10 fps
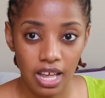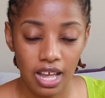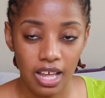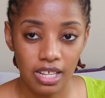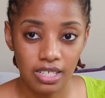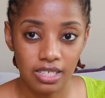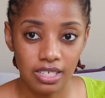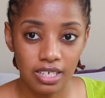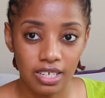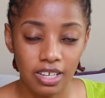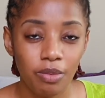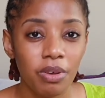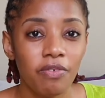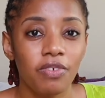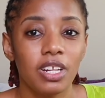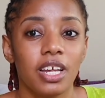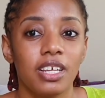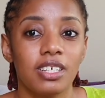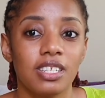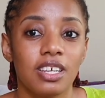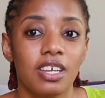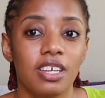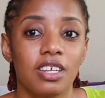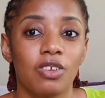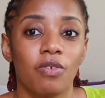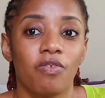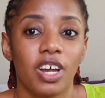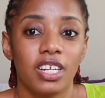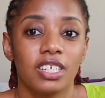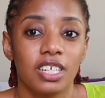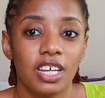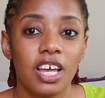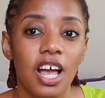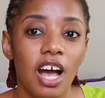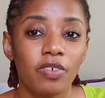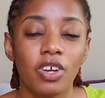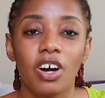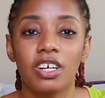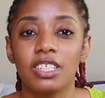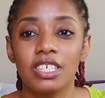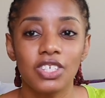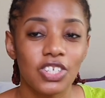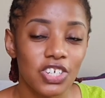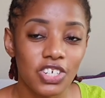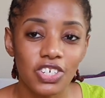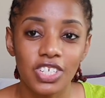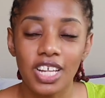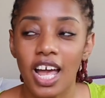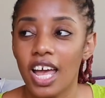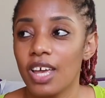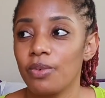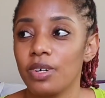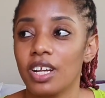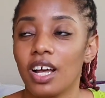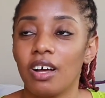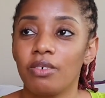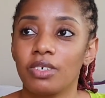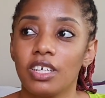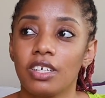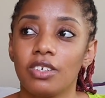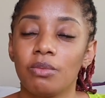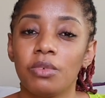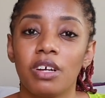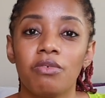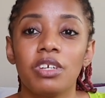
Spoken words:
and it made me feel like, I say, you know, finally, after all these years, I would have, you know, I